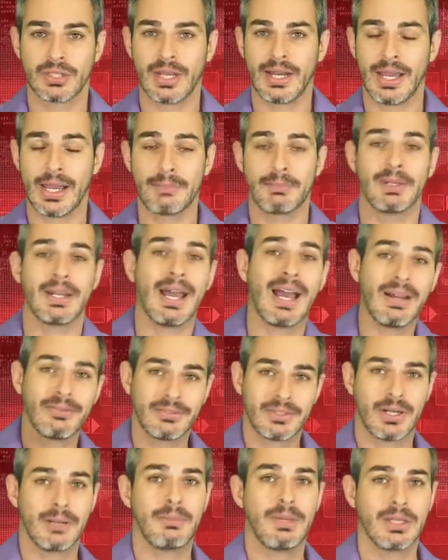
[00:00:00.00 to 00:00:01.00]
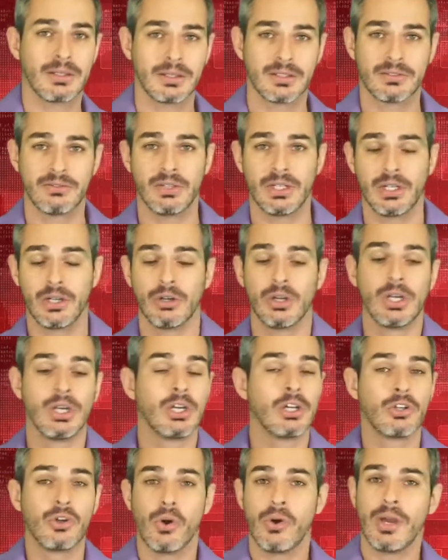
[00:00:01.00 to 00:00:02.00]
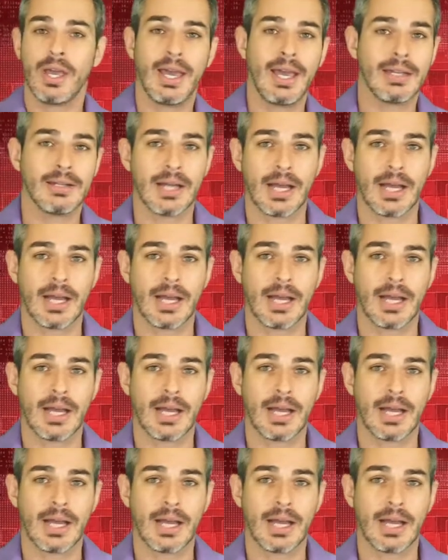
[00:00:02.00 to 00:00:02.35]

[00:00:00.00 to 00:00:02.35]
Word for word: that happened after I made this video, go ahead.